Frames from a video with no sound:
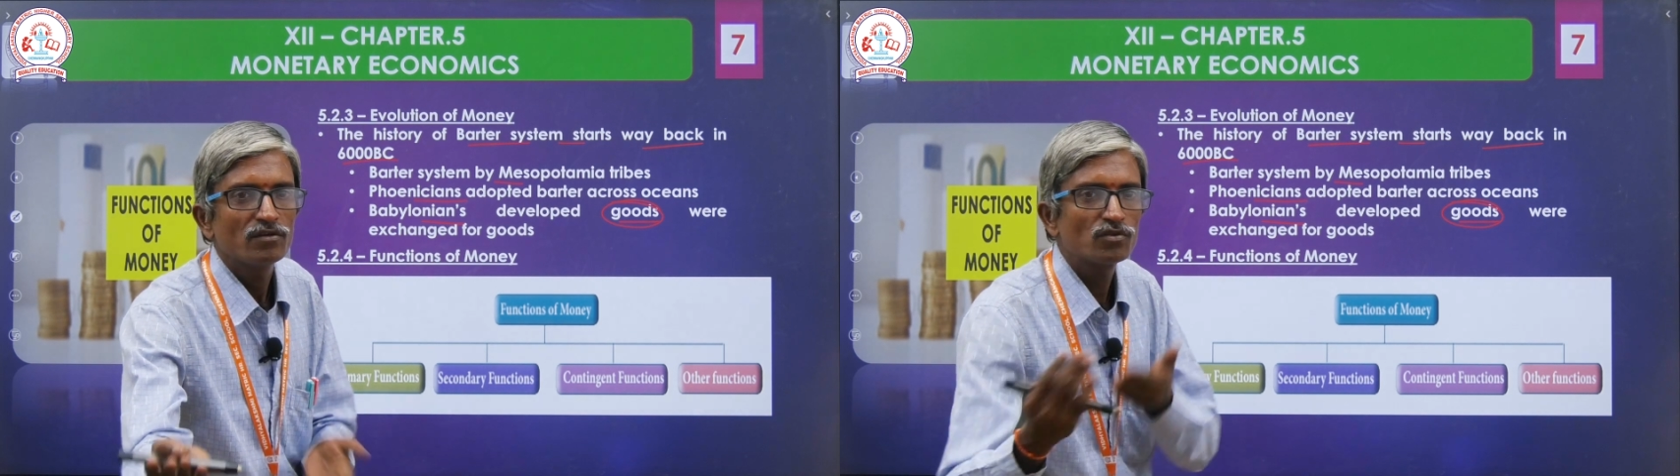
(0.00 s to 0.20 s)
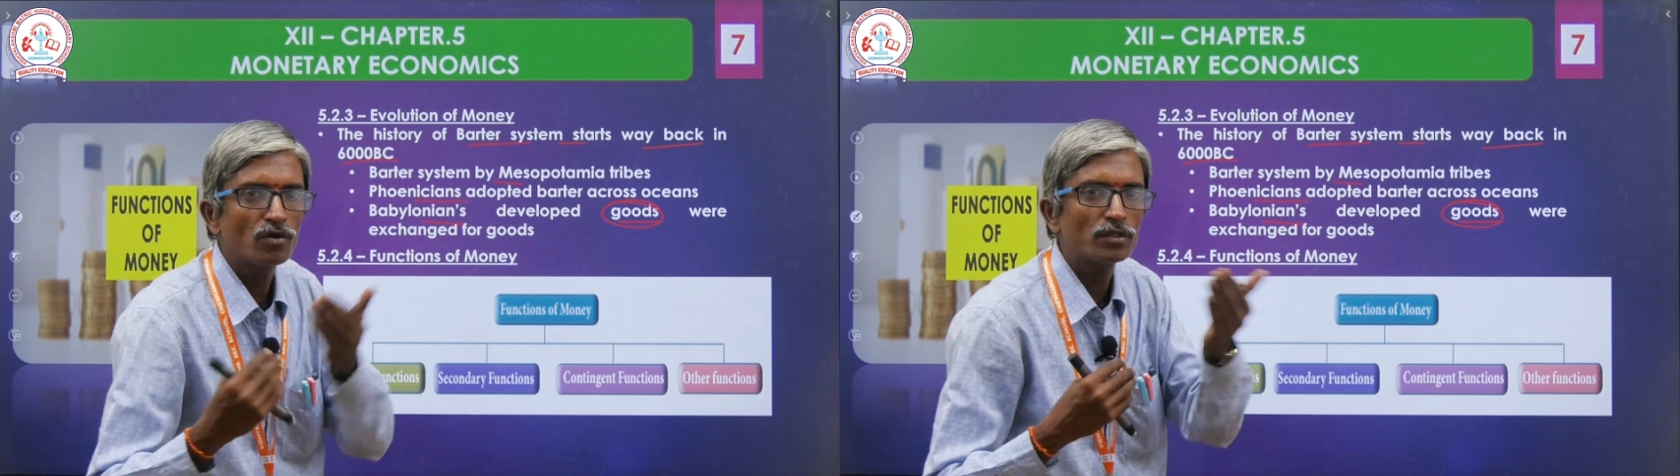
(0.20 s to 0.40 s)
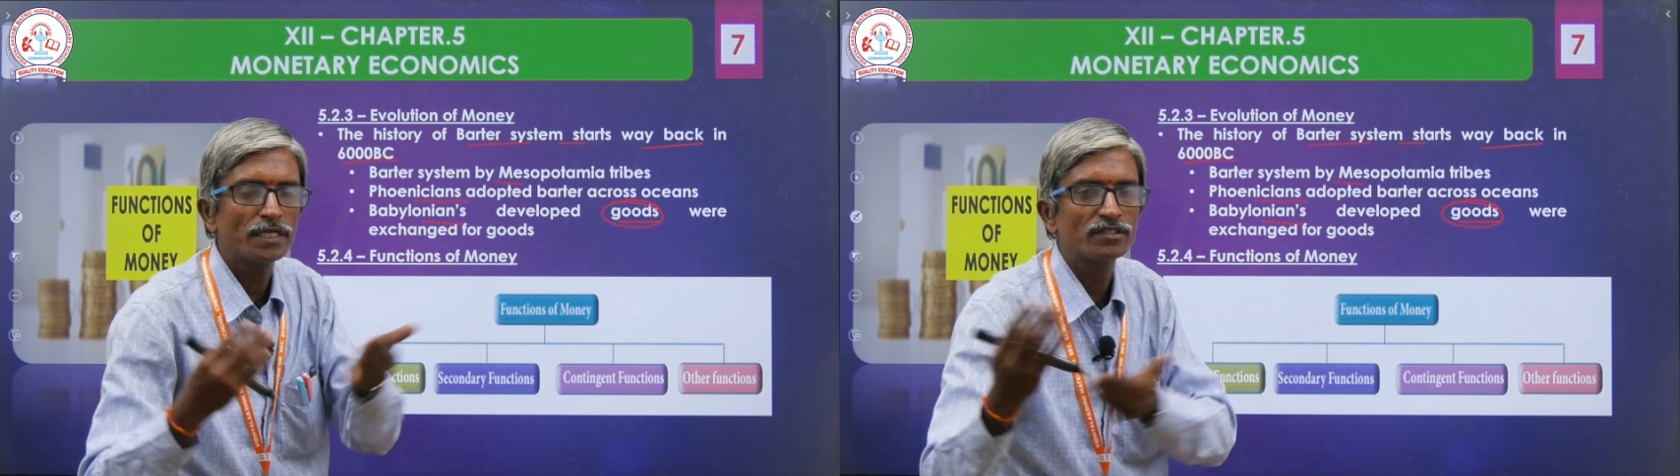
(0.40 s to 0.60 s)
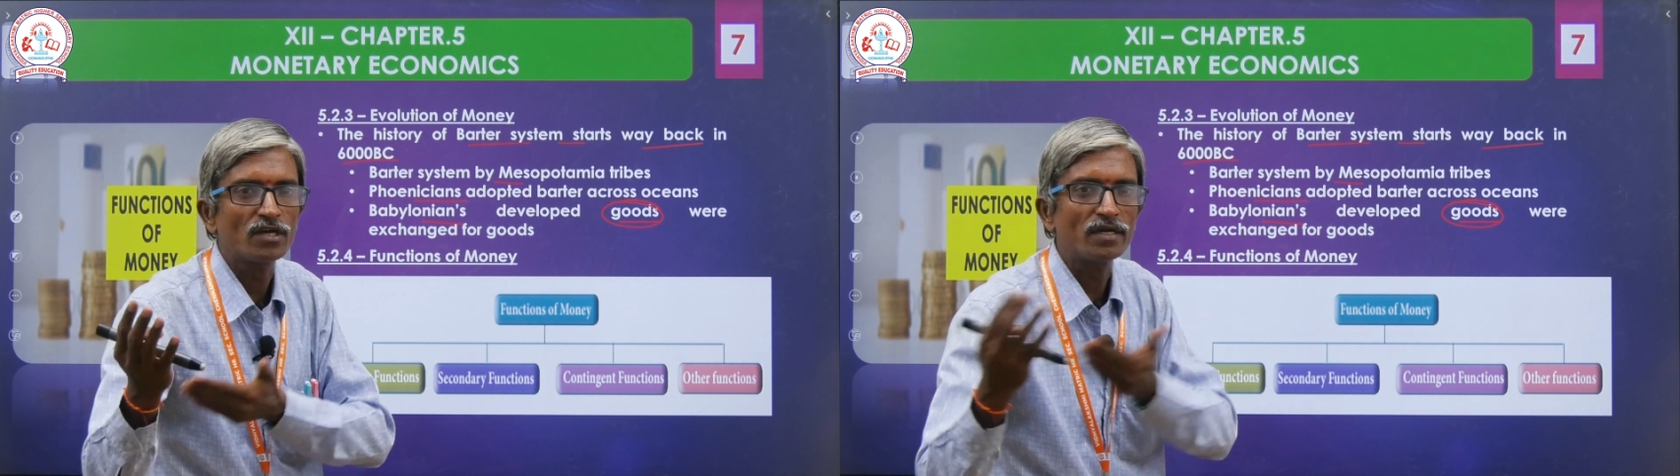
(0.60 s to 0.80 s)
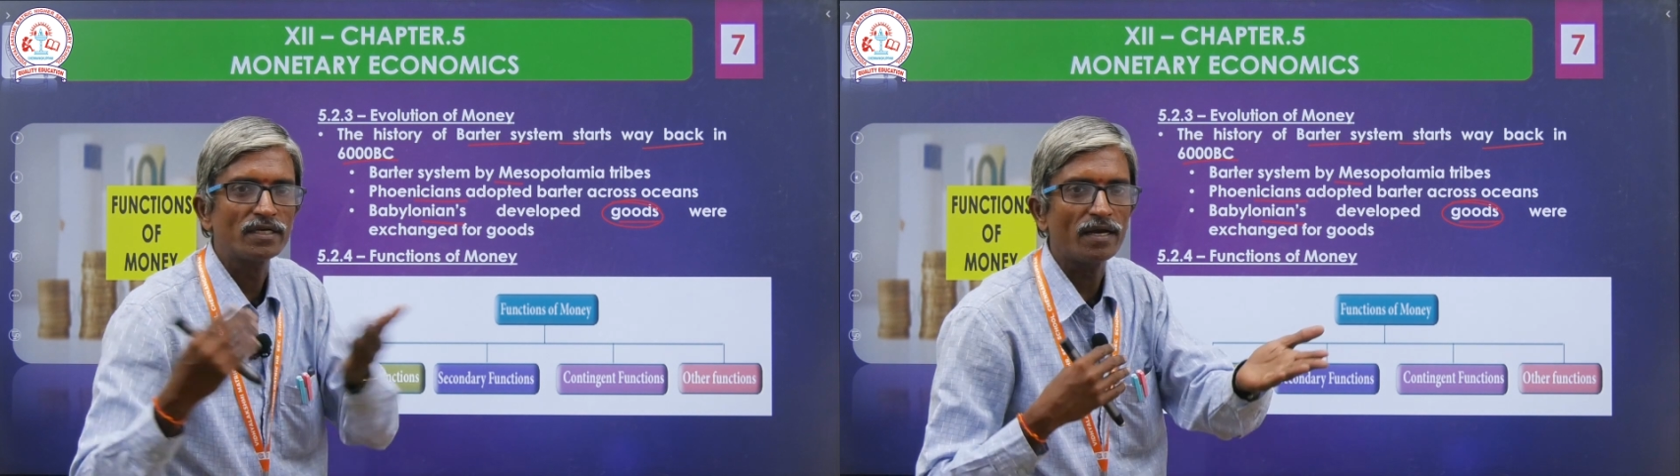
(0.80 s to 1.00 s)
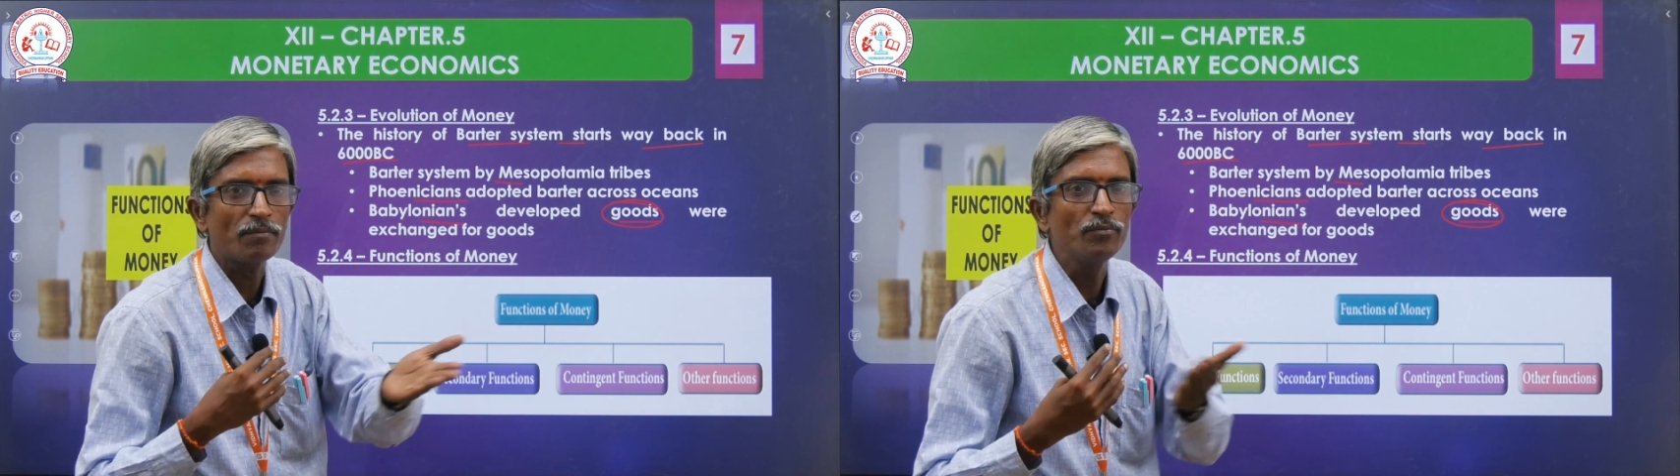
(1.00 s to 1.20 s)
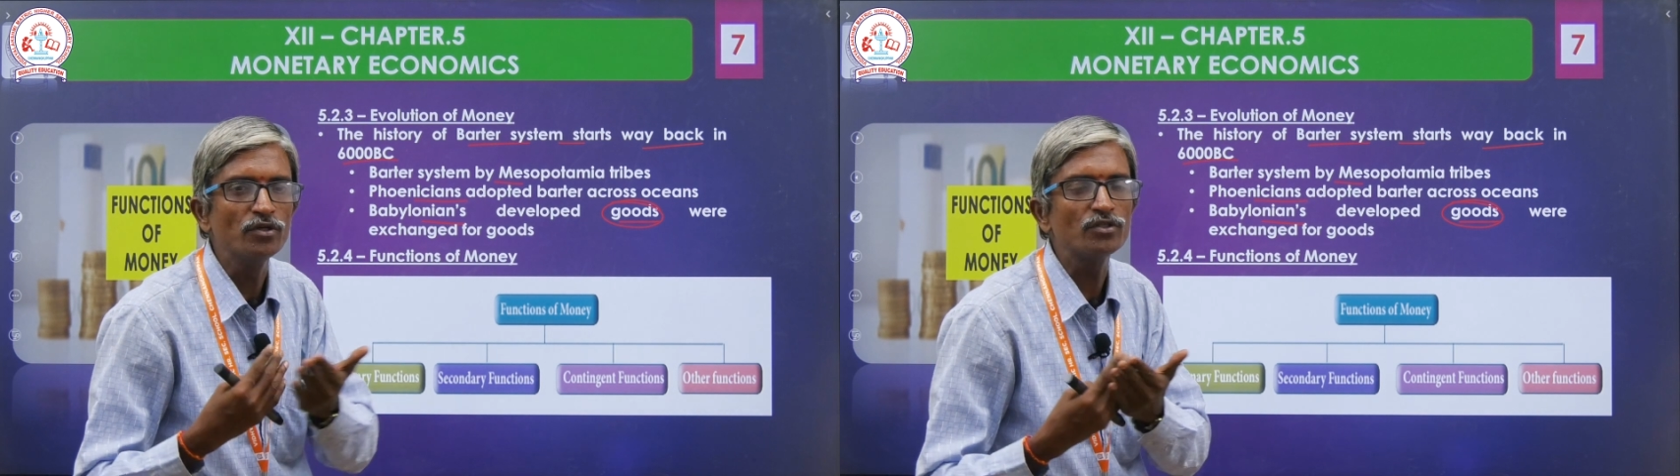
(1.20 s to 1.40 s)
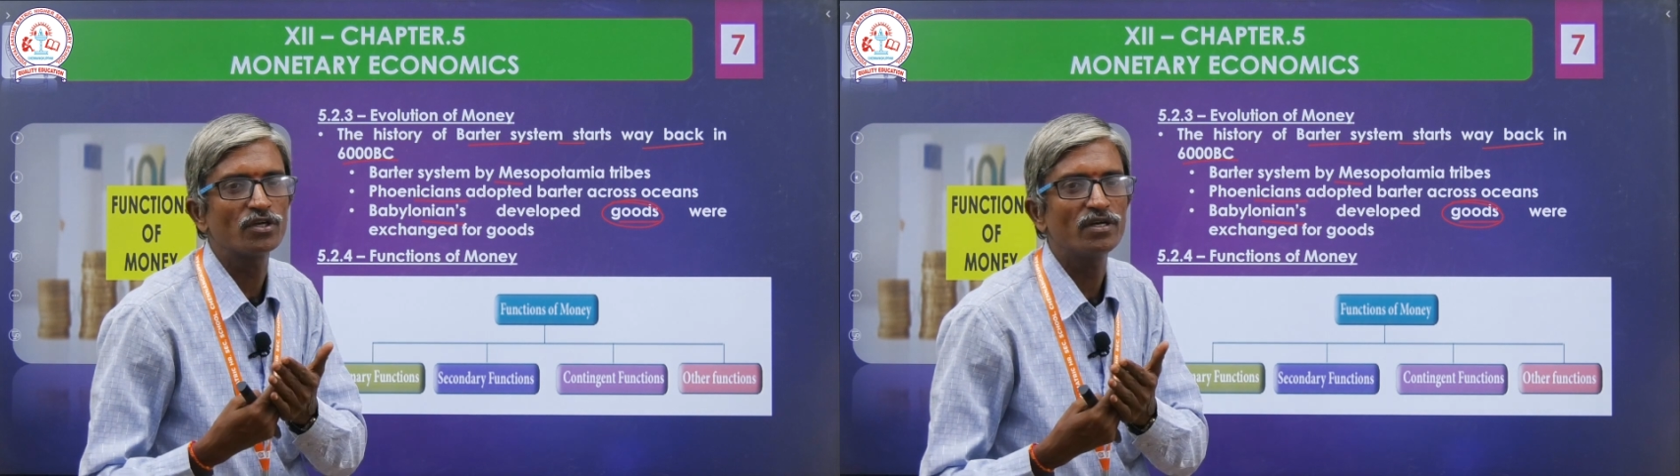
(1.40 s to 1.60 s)
So they started
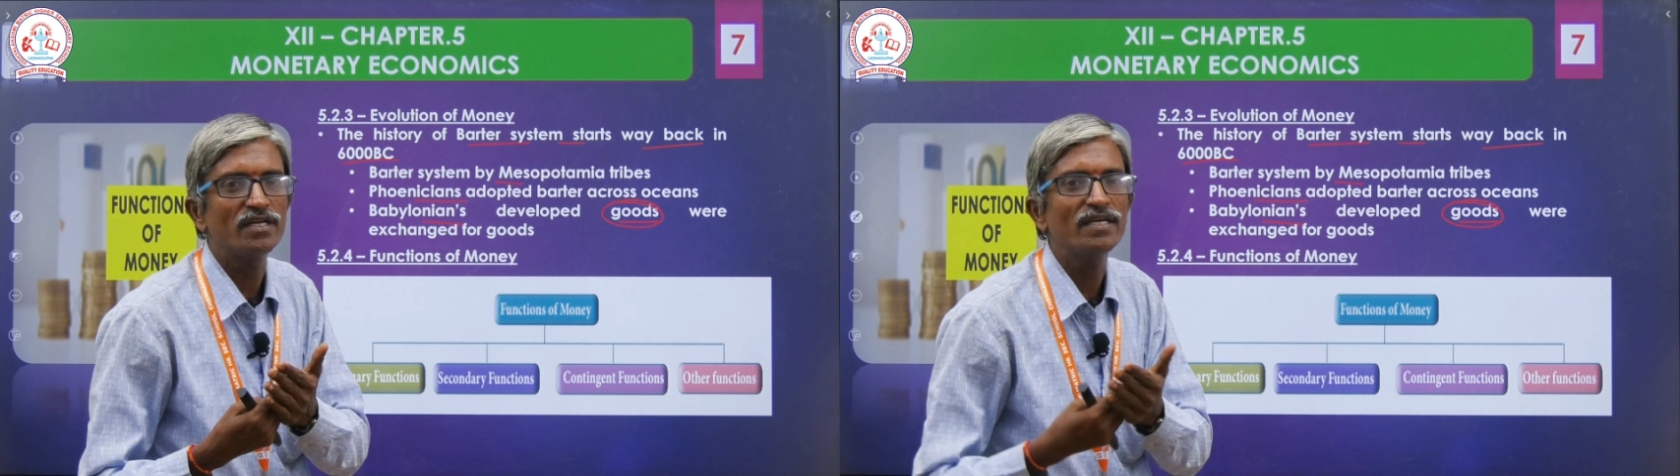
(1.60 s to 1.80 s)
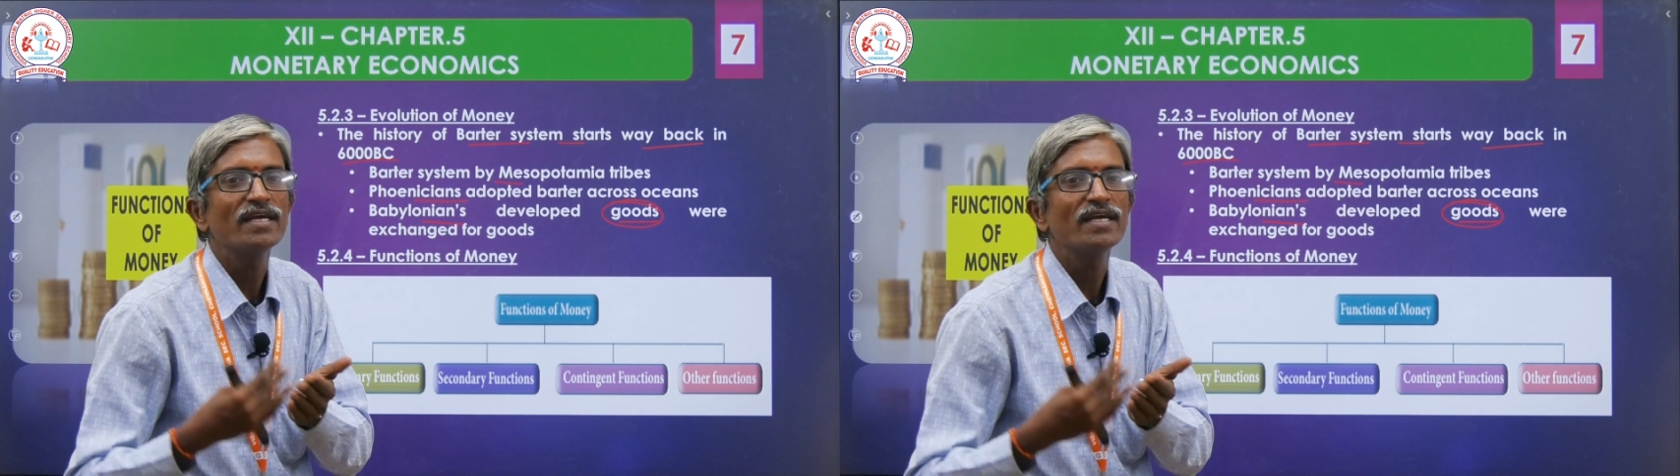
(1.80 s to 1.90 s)
mutually